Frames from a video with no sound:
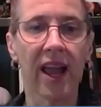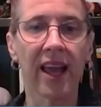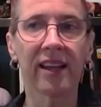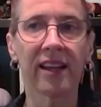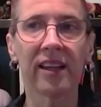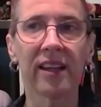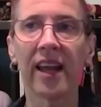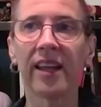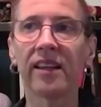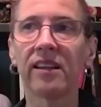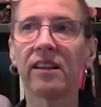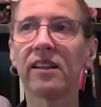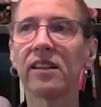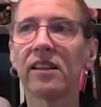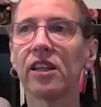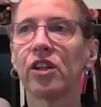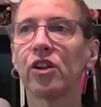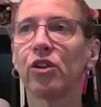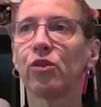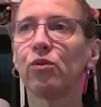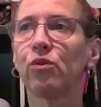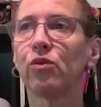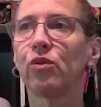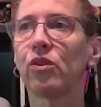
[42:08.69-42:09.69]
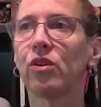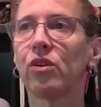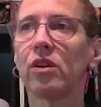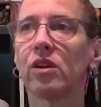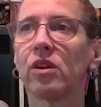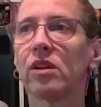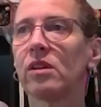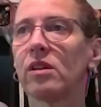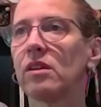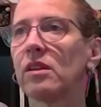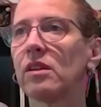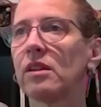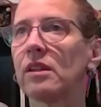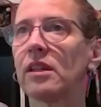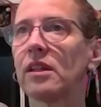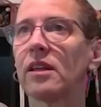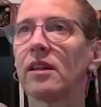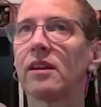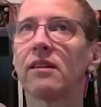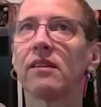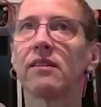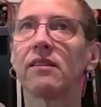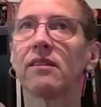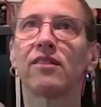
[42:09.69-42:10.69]
And and you know,
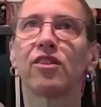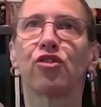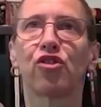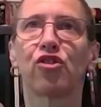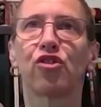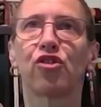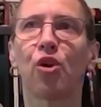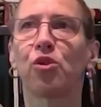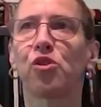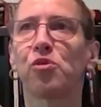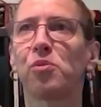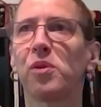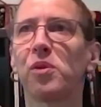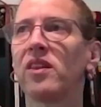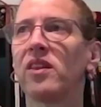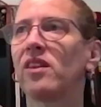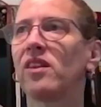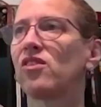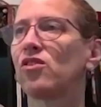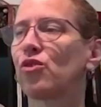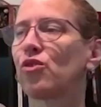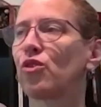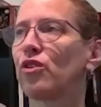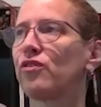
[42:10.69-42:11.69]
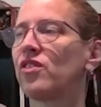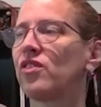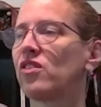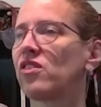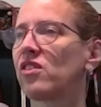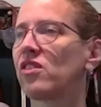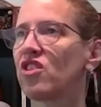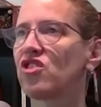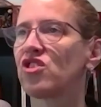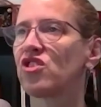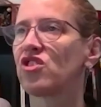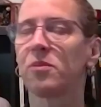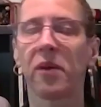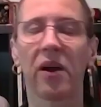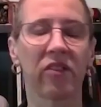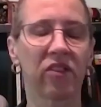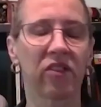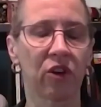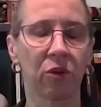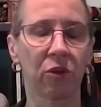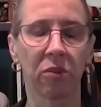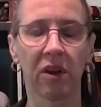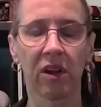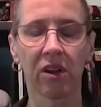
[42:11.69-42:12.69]
there's always been this sort of discussion about
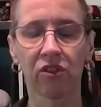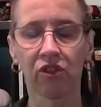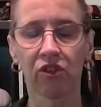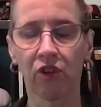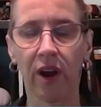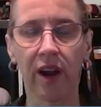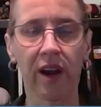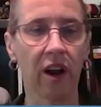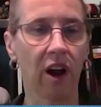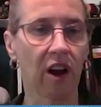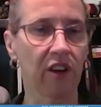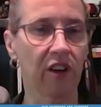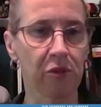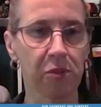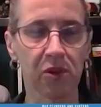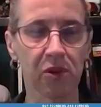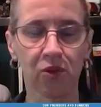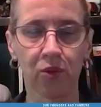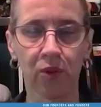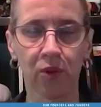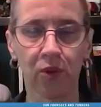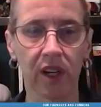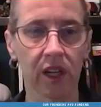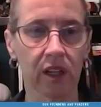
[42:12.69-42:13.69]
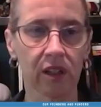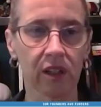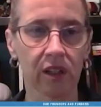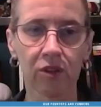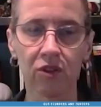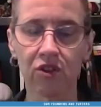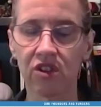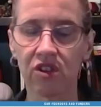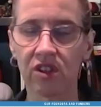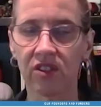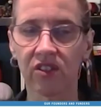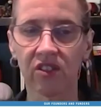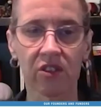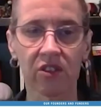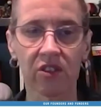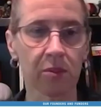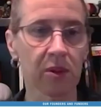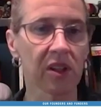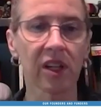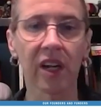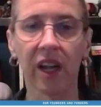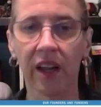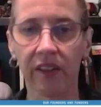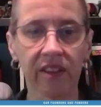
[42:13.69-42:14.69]
there being trade-offs between inclusion and
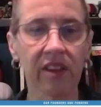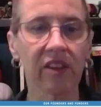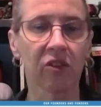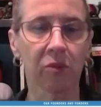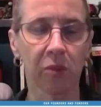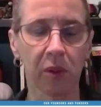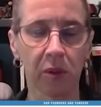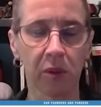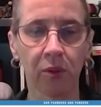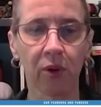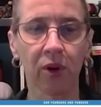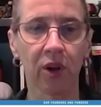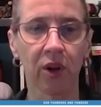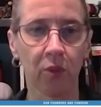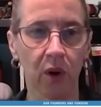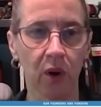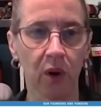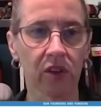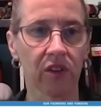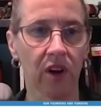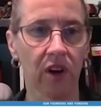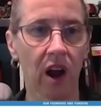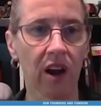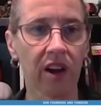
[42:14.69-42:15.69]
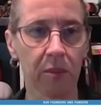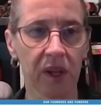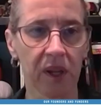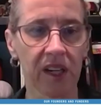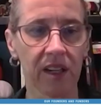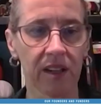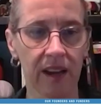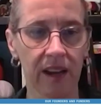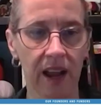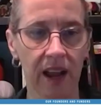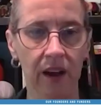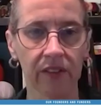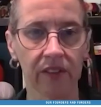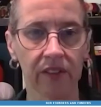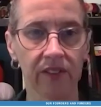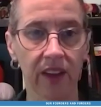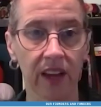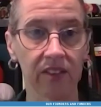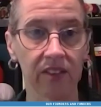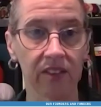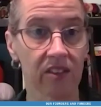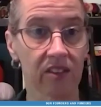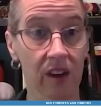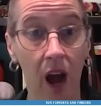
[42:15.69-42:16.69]
stability i think it's been pretty well documented now that
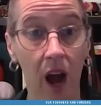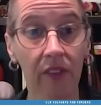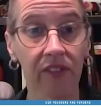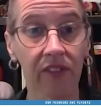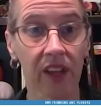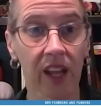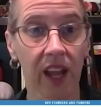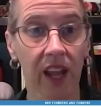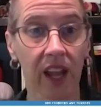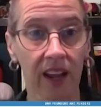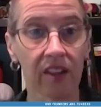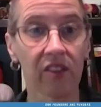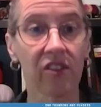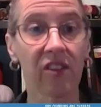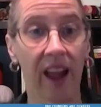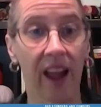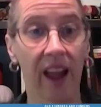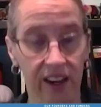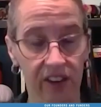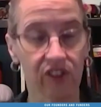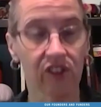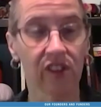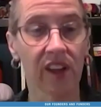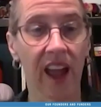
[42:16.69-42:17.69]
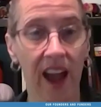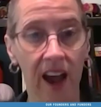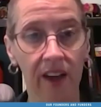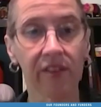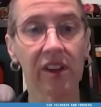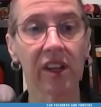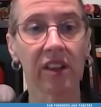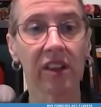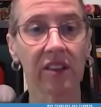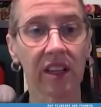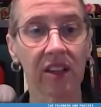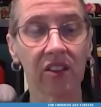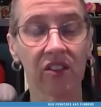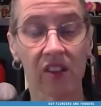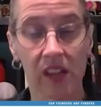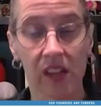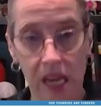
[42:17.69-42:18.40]
that's not the case actually having things